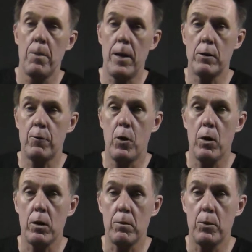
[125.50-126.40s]
That's
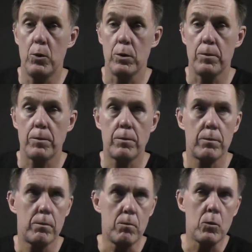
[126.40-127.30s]
vitally important.
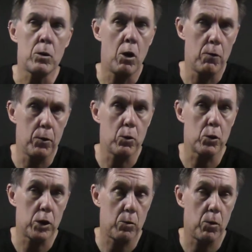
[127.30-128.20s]
Hopefully you'll
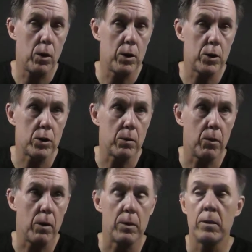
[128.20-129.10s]
see why in just a
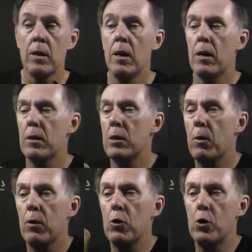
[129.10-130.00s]
moment.
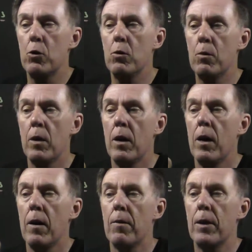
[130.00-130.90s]
So out of the two,
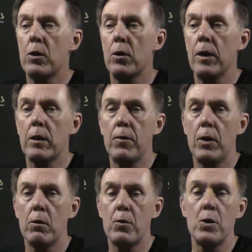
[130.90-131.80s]
that's got an x
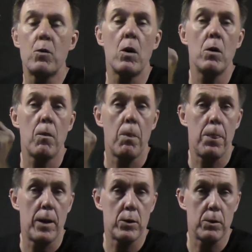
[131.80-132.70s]
value of 0,
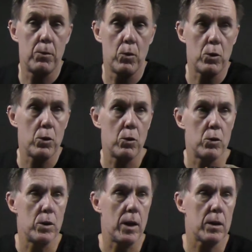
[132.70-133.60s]
that's the point you
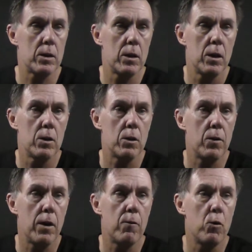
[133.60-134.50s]
use next. So
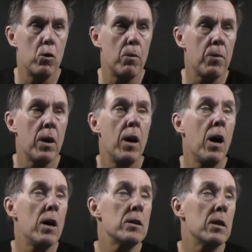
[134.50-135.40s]
therefore,
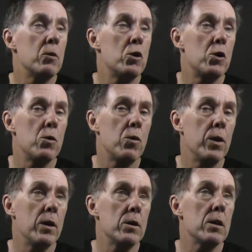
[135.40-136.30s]
substitute
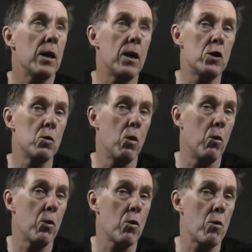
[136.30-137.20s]
this into
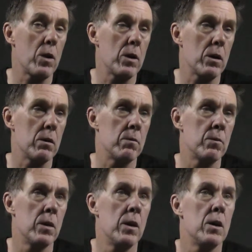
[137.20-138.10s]
what we already know.
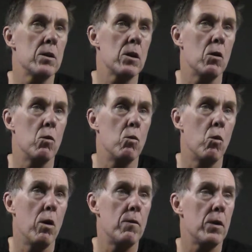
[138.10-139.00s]
So
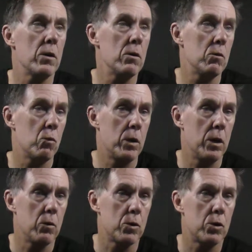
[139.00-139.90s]
y value, we
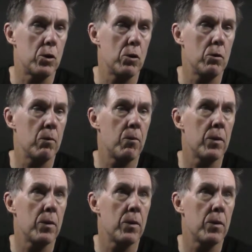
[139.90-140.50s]
know is 2,